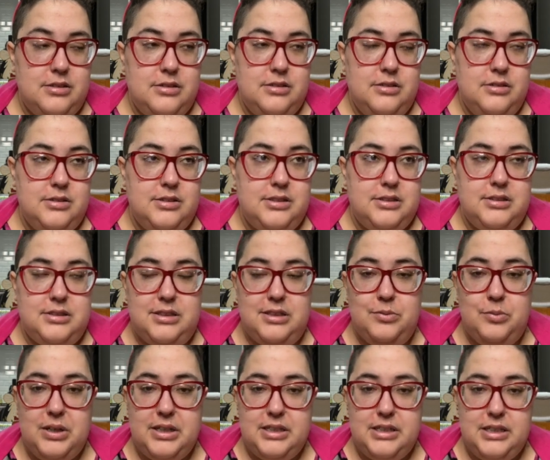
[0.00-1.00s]
see
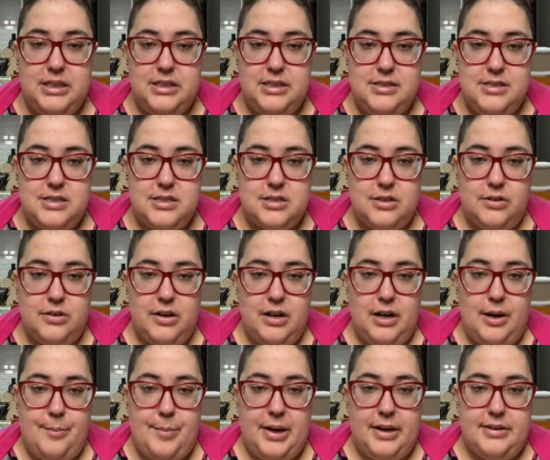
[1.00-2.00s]
what it is, or I
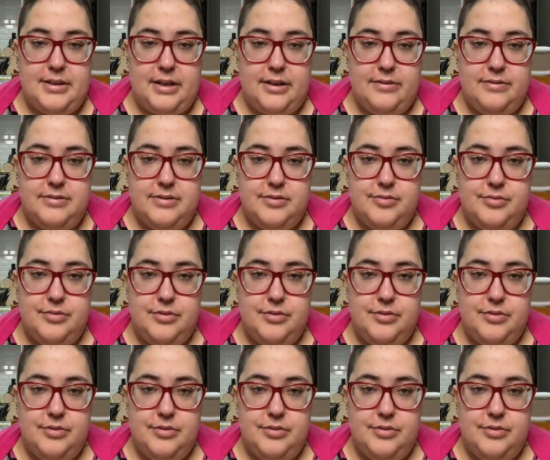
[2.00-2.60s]
might have